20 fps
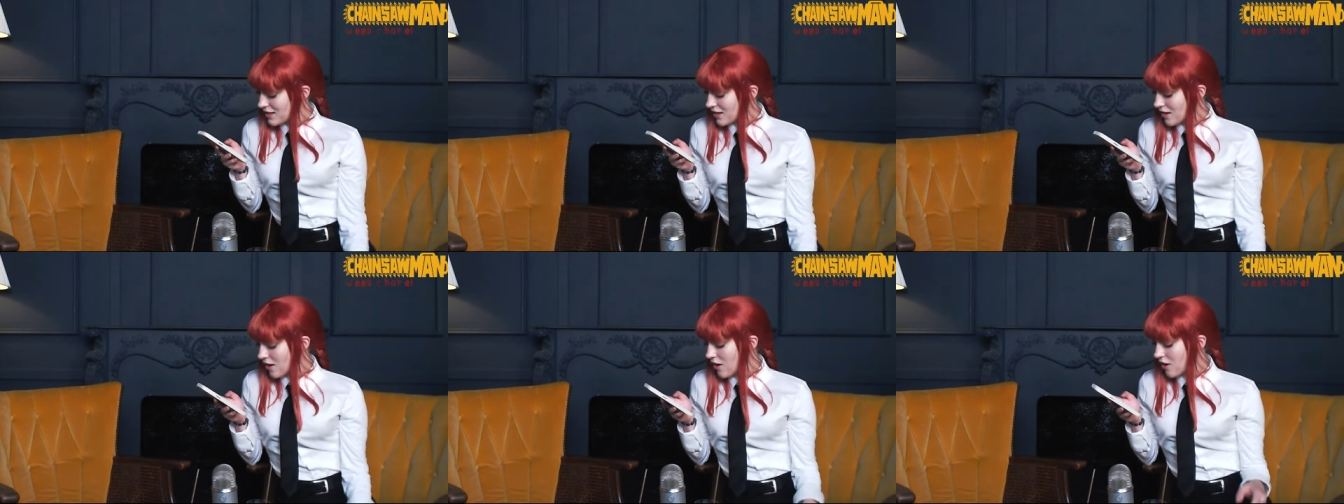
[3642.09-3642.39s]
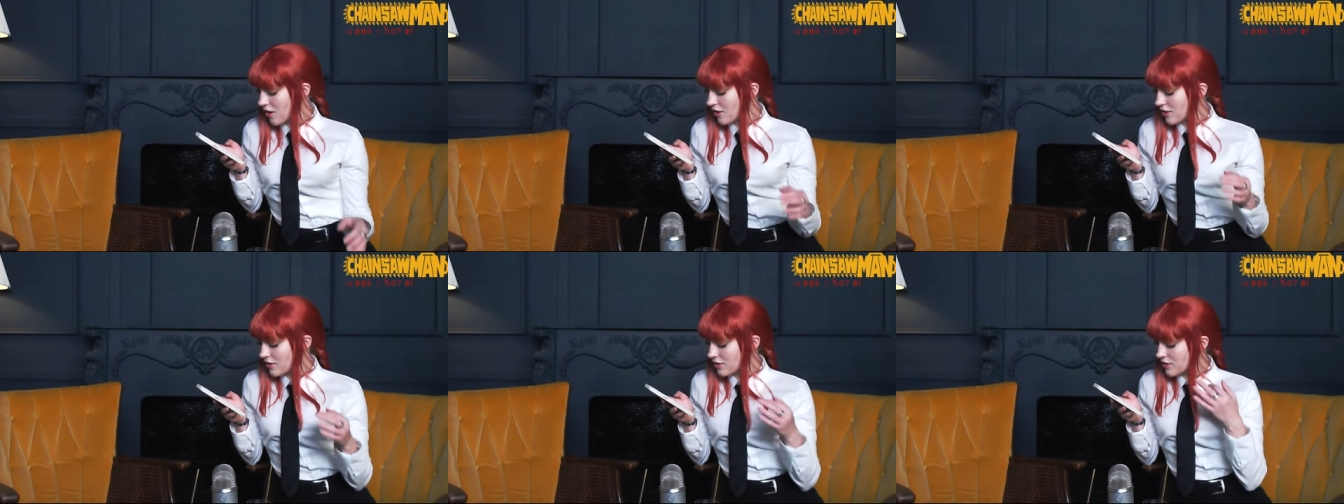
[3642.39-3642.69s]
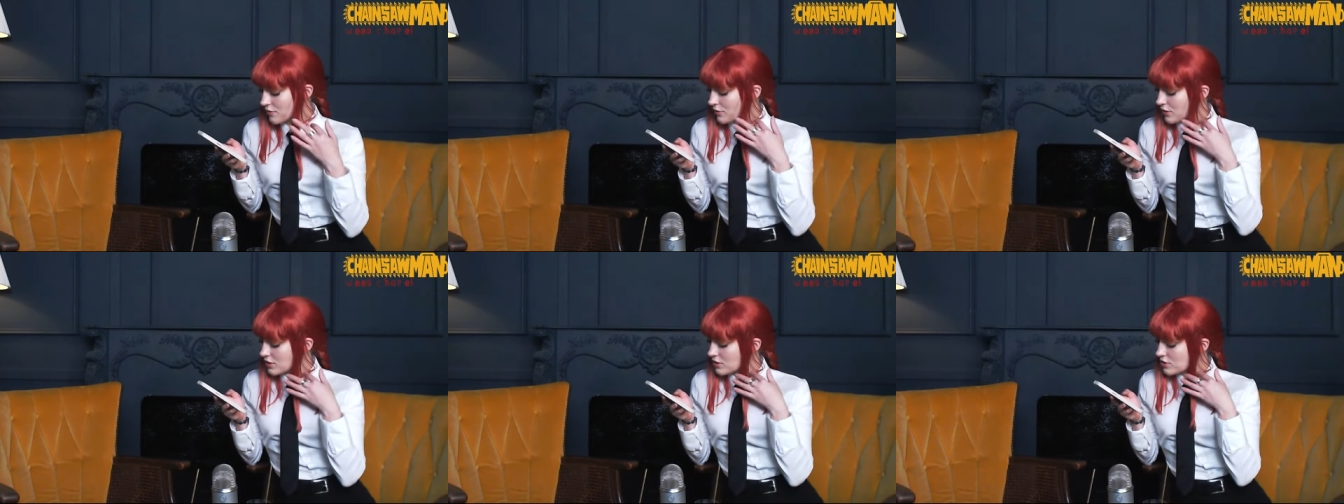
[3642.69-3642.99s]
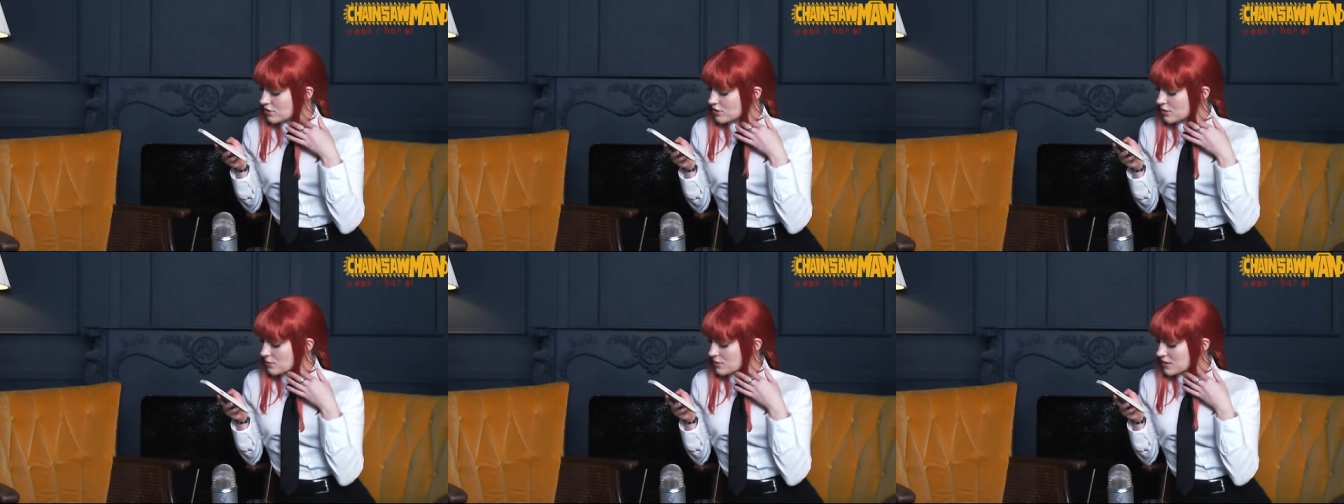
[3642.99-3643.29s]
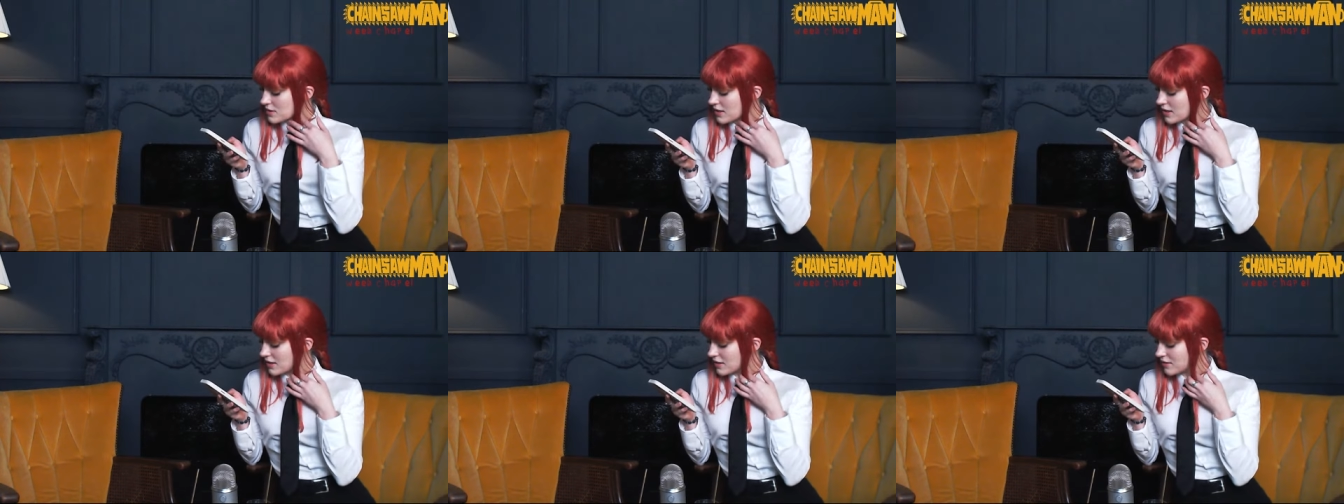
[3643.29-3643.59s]
on the friendship
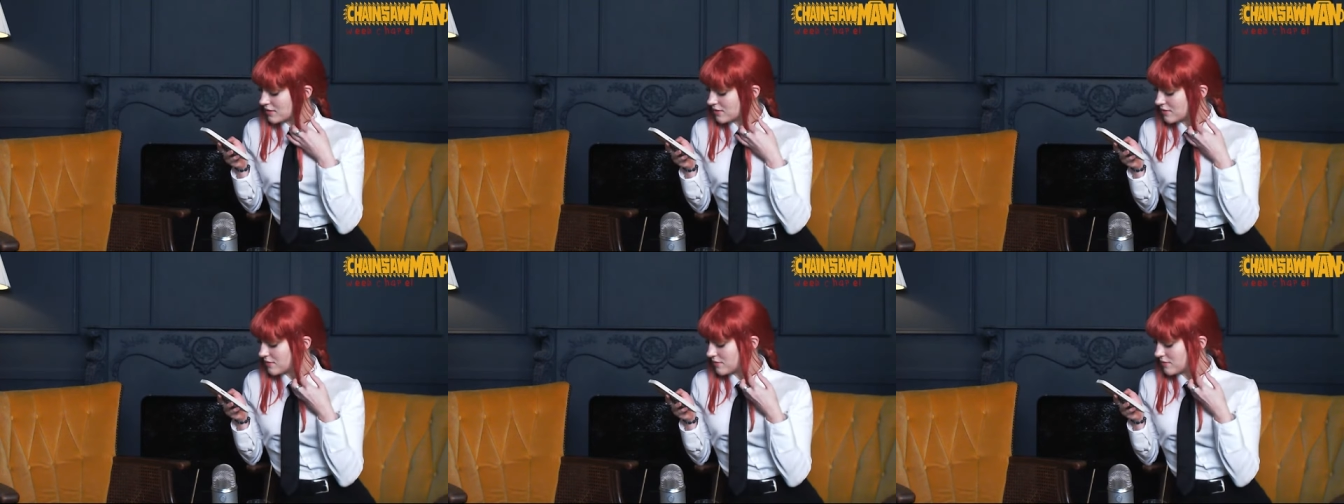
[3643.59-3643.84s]
site.